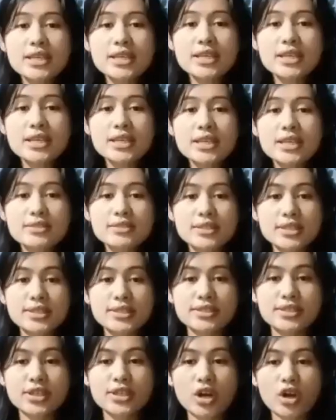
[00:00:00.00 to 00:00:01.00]
This
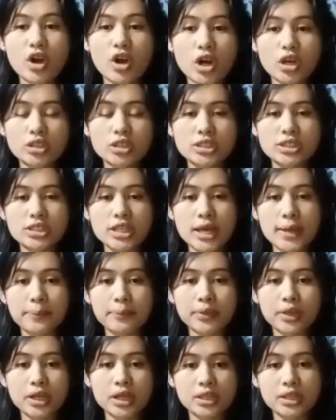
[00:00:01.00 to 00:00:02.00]
is the
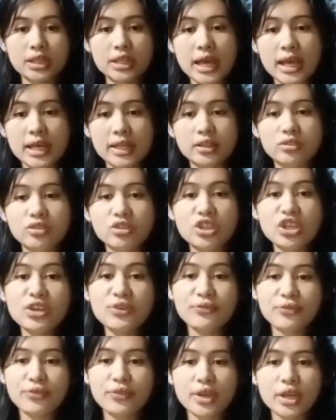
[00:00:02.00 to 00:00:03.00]
concept that
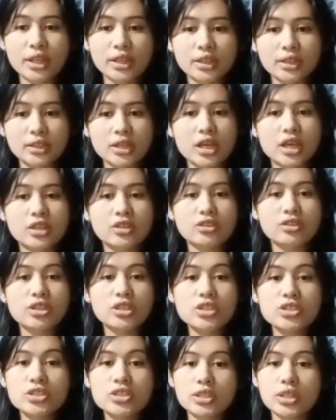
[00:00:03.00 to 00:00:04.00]
different
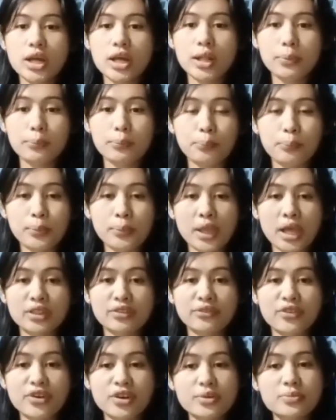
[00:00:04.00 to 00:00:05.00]
digital
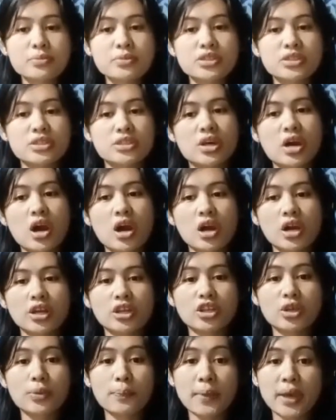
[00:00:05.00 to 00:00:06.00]
platforms are
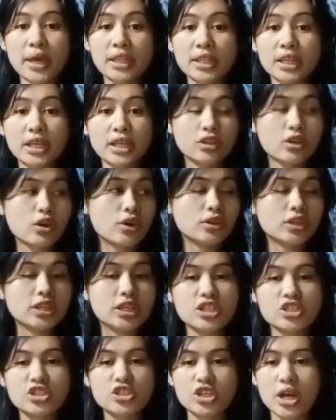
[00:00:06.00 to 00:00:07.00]
dependent on
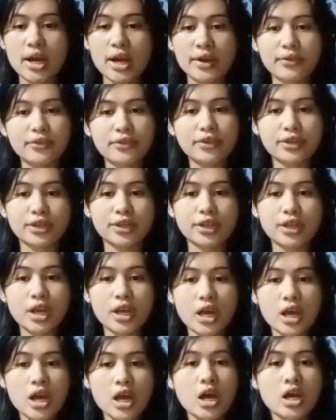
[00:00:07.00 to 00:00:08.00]
each other.
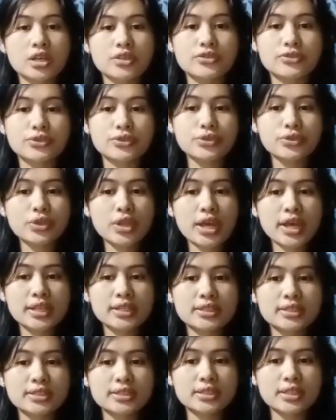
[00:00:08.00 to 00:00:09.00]

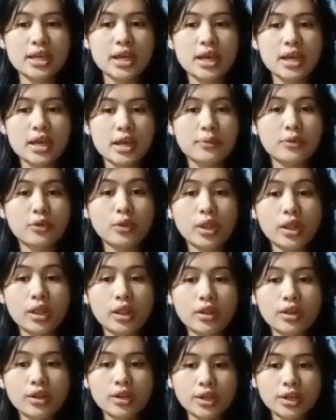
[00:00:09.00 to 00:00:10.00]
Students will
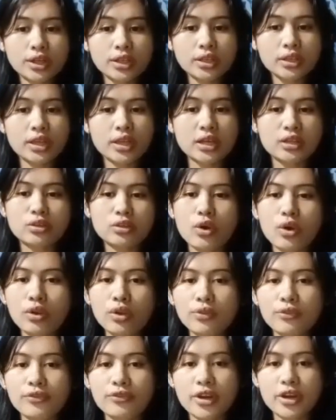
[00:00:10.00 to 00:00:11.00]
learn that all
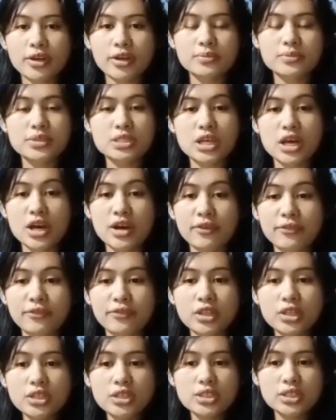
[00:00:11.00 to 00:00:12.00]
forms of
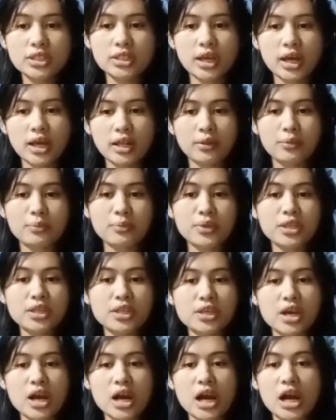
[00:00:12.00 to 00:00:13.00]
digital
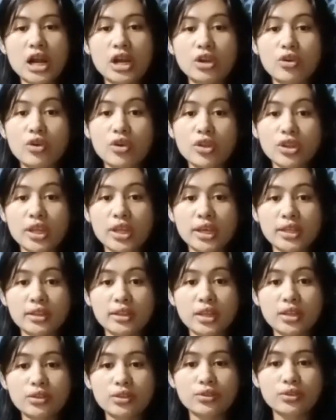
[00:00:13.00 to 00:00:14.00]
media are
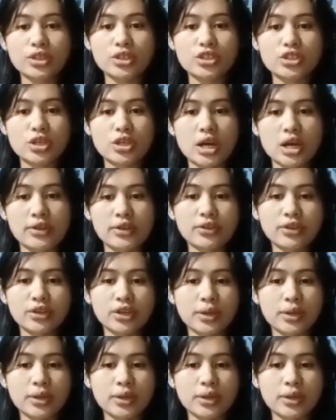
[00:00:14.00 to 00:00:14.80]
connected to each other.